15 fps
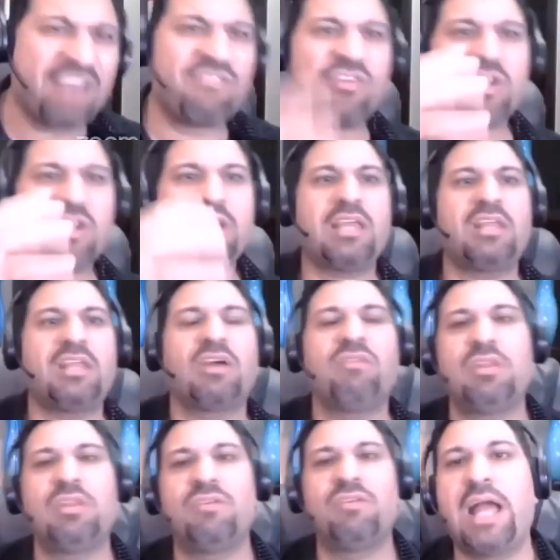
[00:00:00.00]
Every day the,
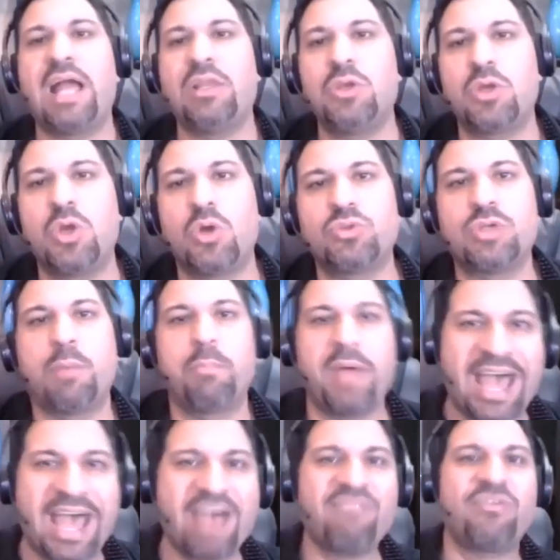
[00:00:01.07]
the value goes up.
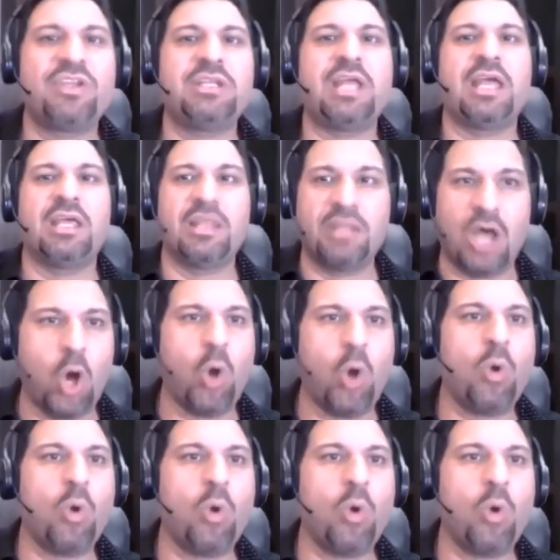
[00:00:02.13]
Every day, the
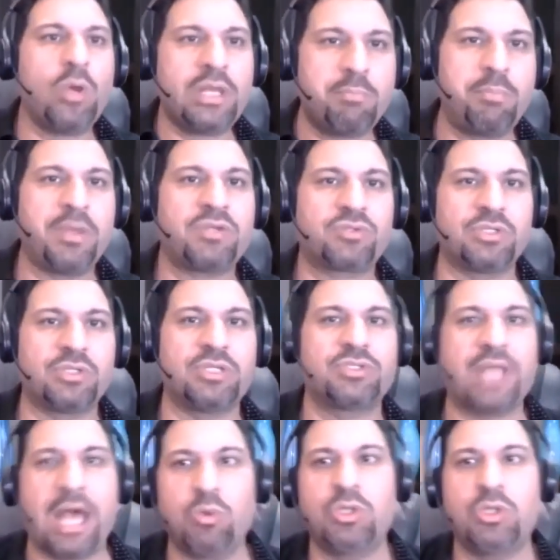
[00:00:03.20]
only
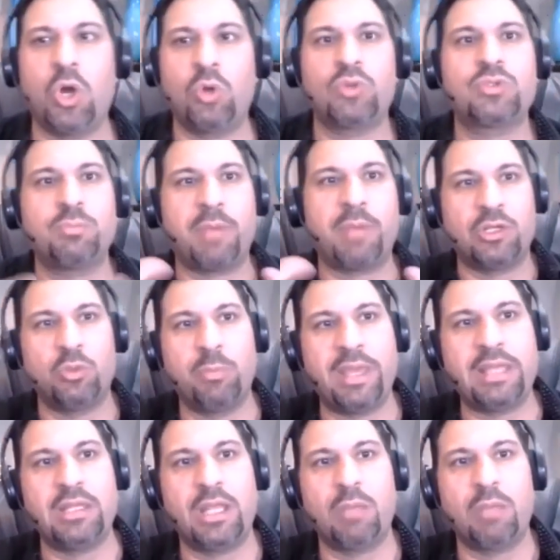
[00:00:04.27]
business I would host my
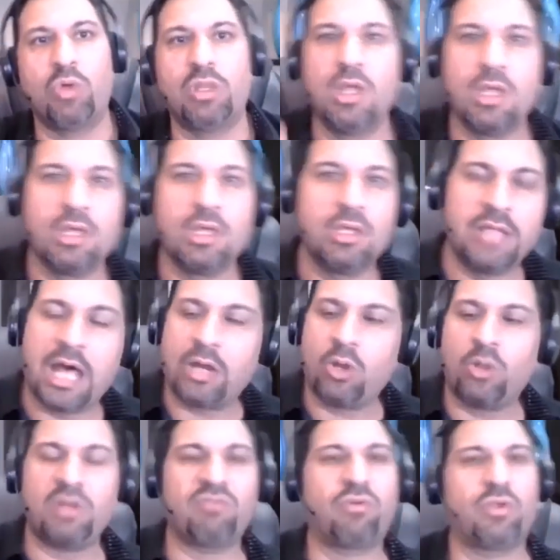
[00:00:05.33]
domain name with, not
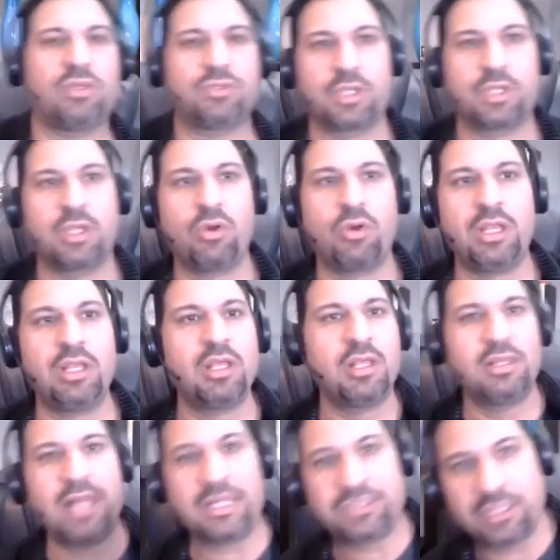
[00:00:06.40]
only for the security,
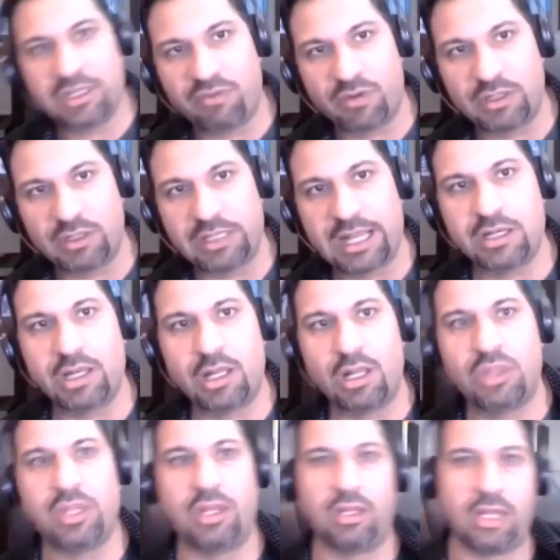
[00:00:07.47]
that's a different
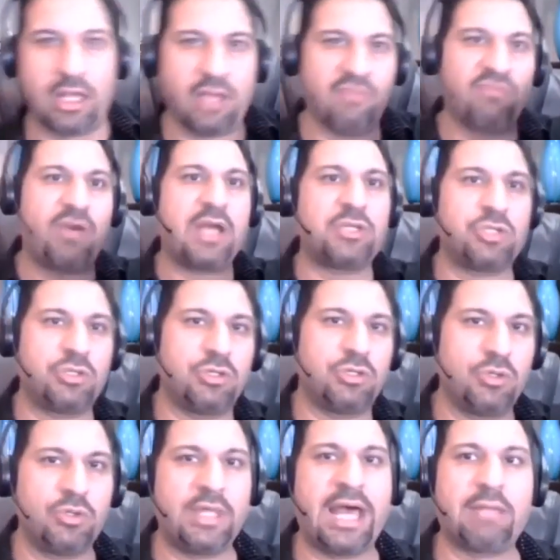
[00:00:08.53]
technical thing. I invite you to
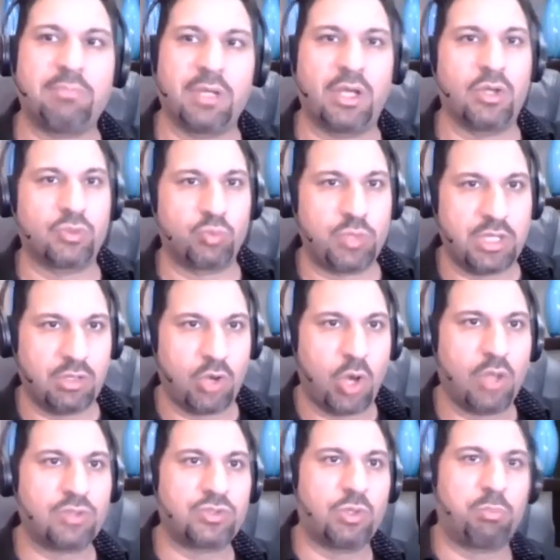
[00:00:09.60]
do that because we
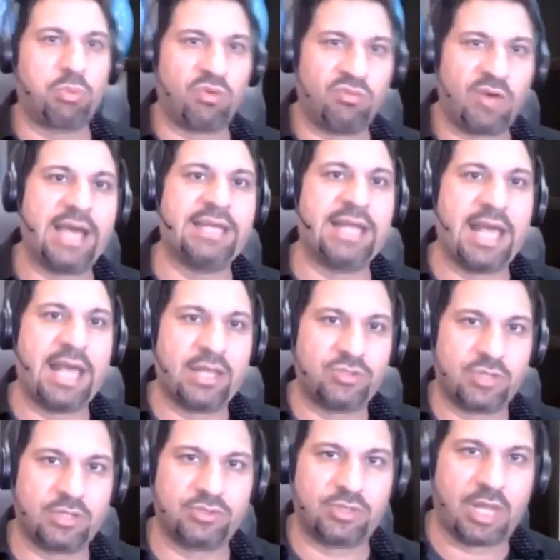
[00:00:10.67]
also provide
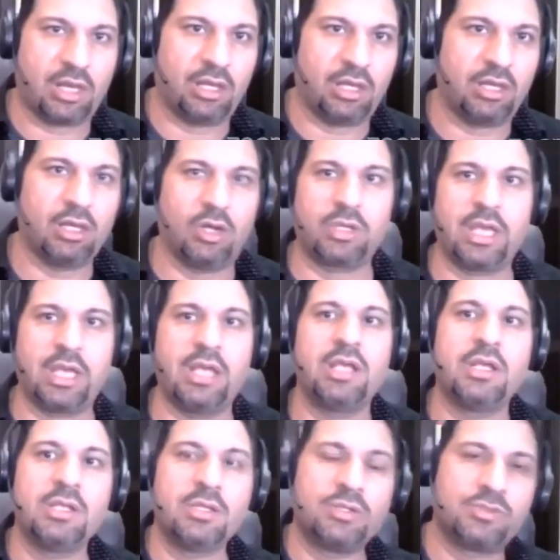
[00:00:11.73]
SSL, okay,
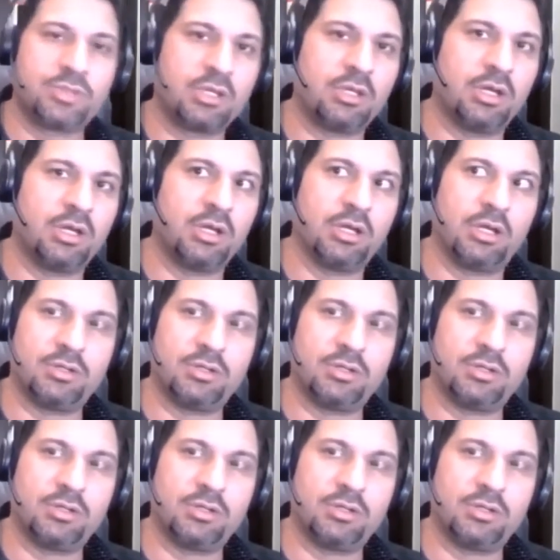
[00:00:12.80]
uh,